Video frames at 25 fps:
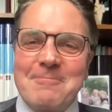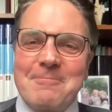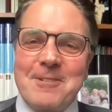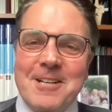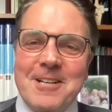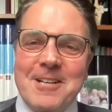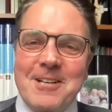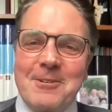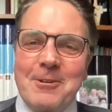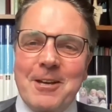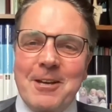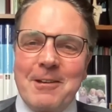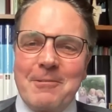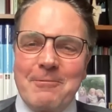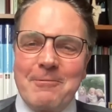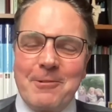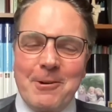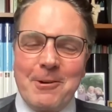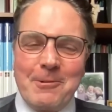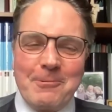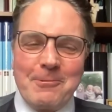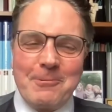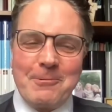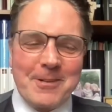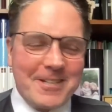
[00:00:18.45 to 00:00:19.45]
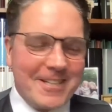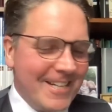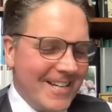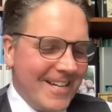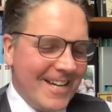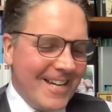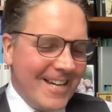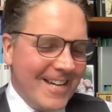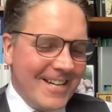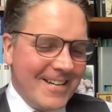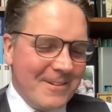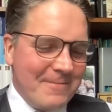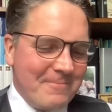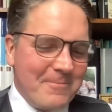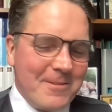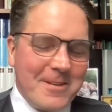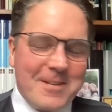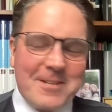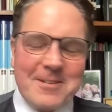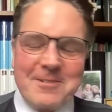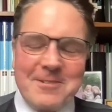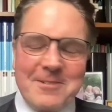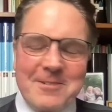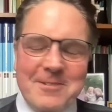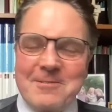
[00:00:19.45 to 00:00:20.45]
I'm really looking forward
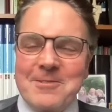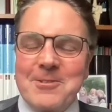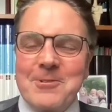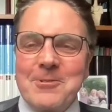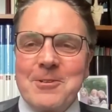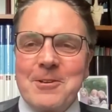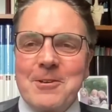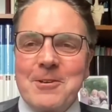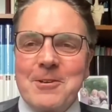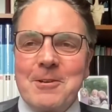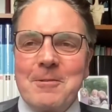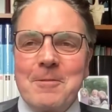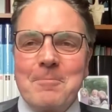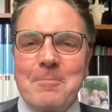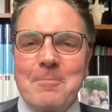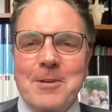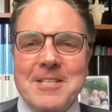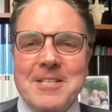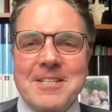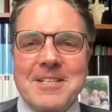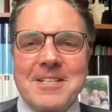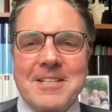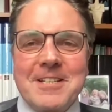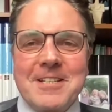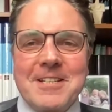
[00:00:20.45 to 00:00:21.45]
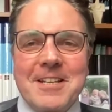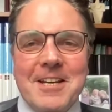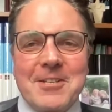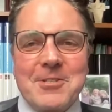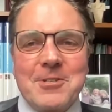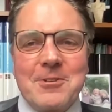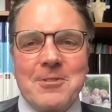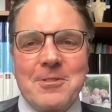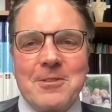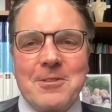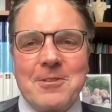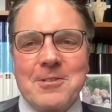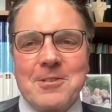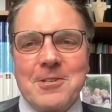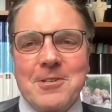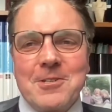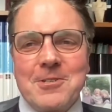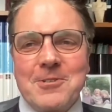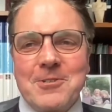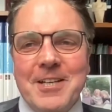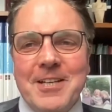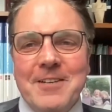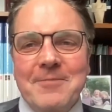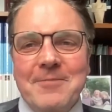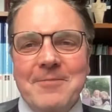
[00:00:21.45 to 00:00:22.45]
to your presentation on the
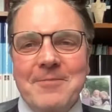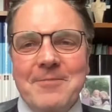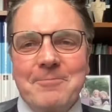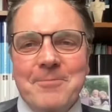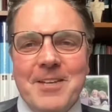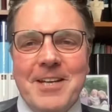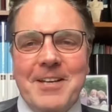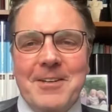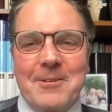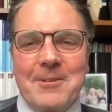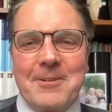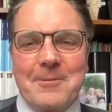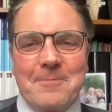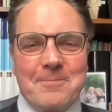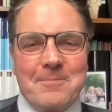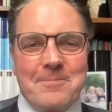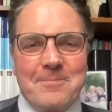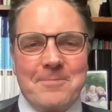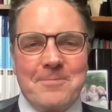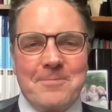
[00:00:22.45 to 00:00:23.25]
surgery. Thank you.